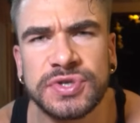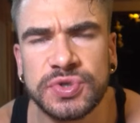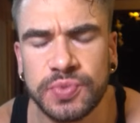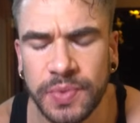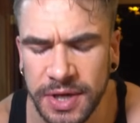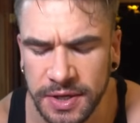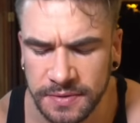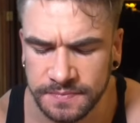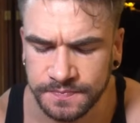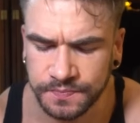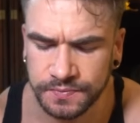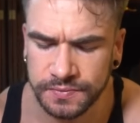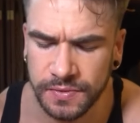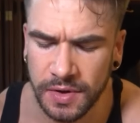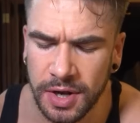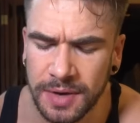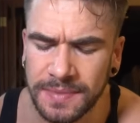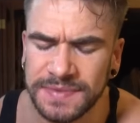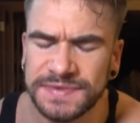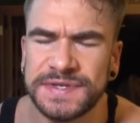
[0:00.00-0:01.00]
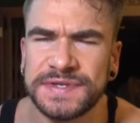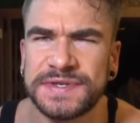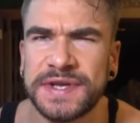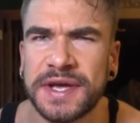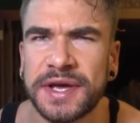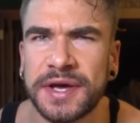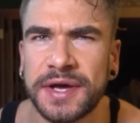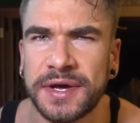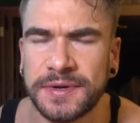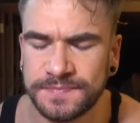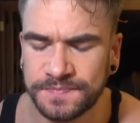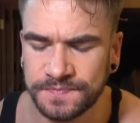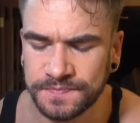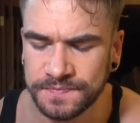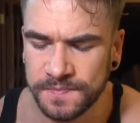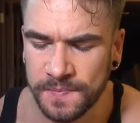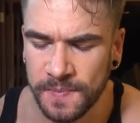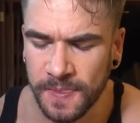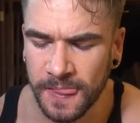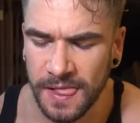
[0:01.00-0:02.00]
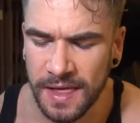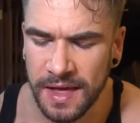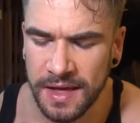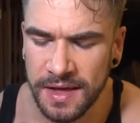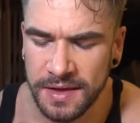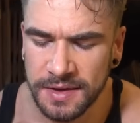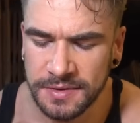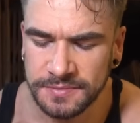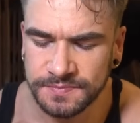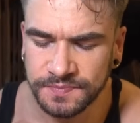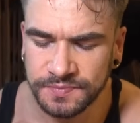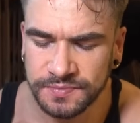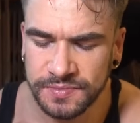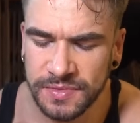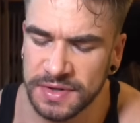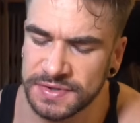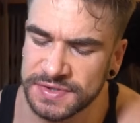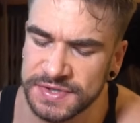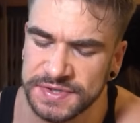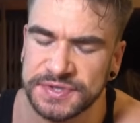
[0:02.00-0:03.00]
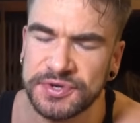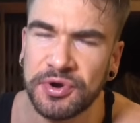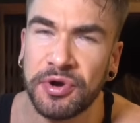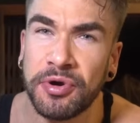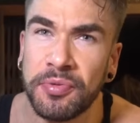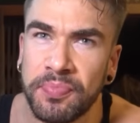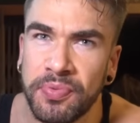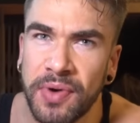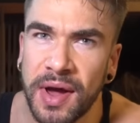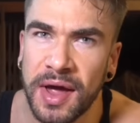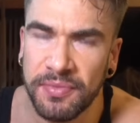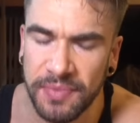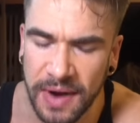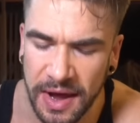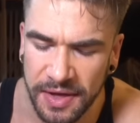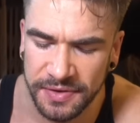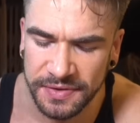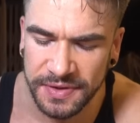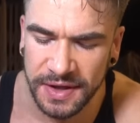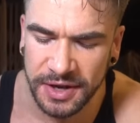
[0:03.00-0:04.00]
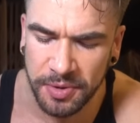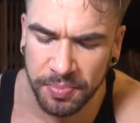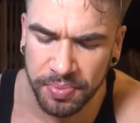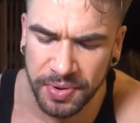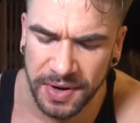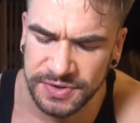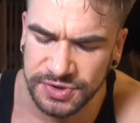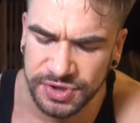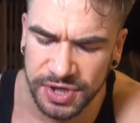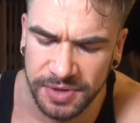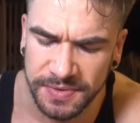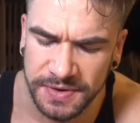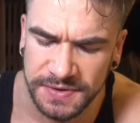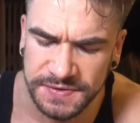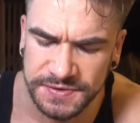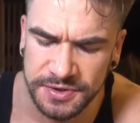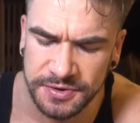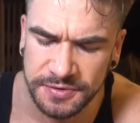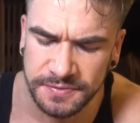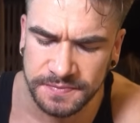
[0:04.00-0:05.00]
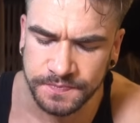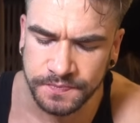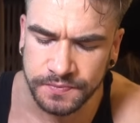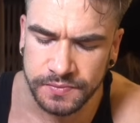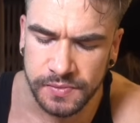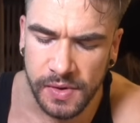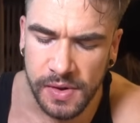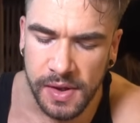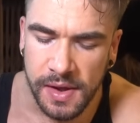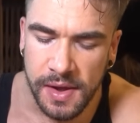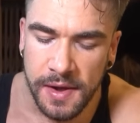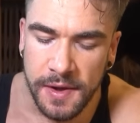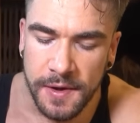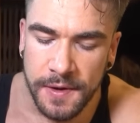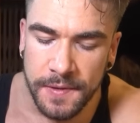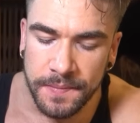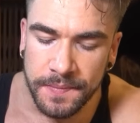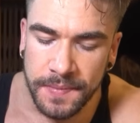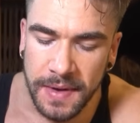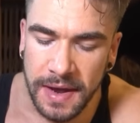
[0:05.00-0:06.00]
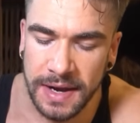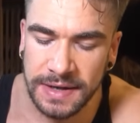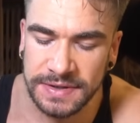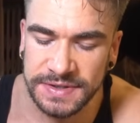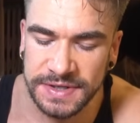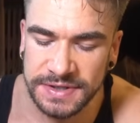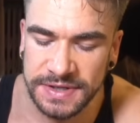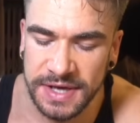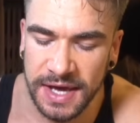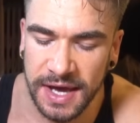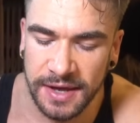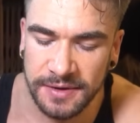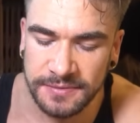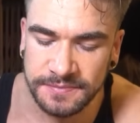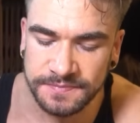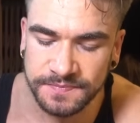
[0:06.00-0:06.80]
sweet. It almost tastes like a dessert bread rather than like a pretzel I'm used to. And I did get